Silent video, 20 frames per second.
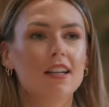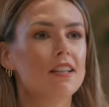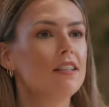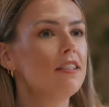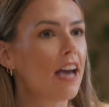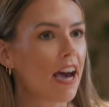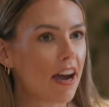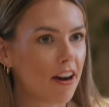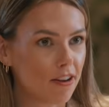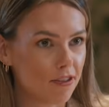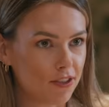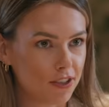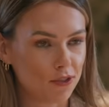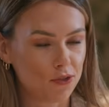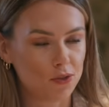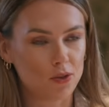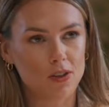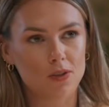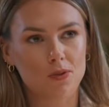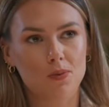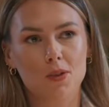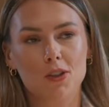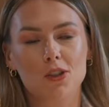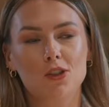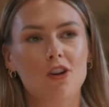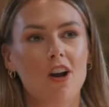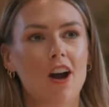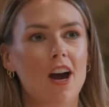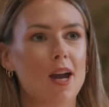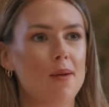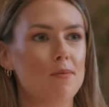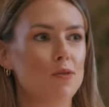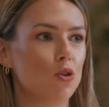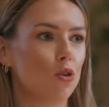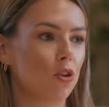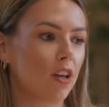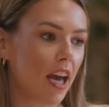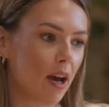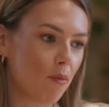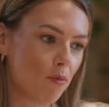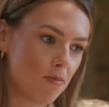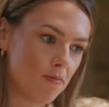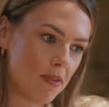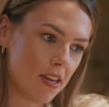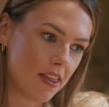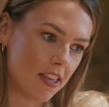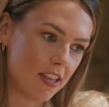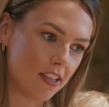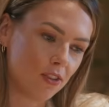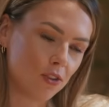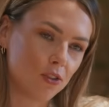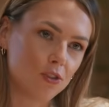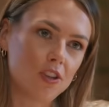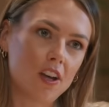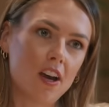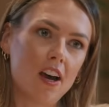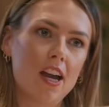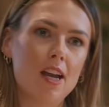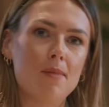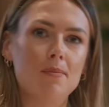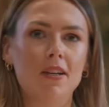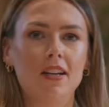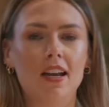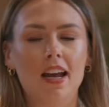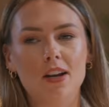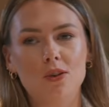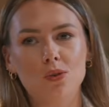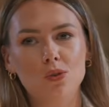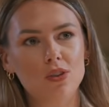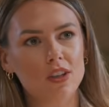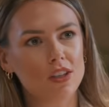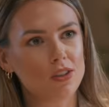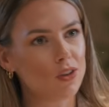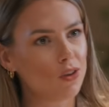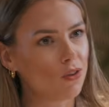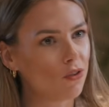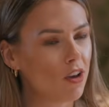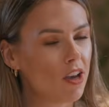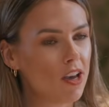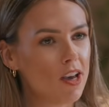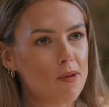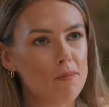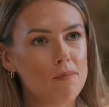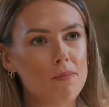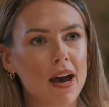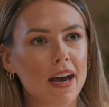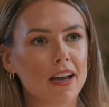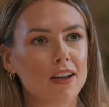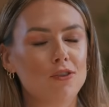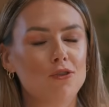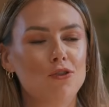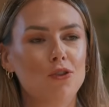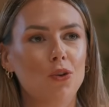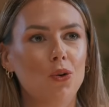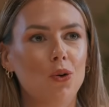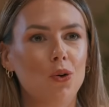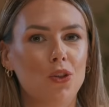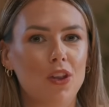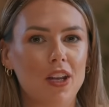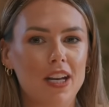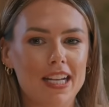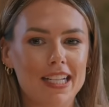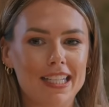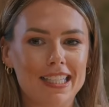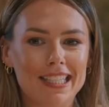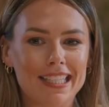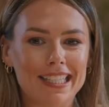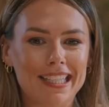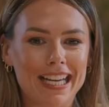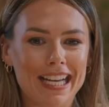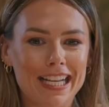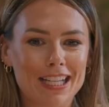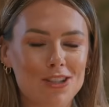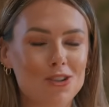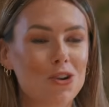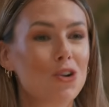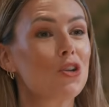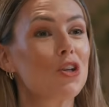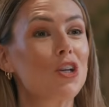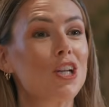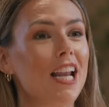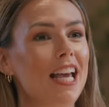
tariffs, as we've described, or can we meet this on time, and all this sort of back and forth. And it's not a good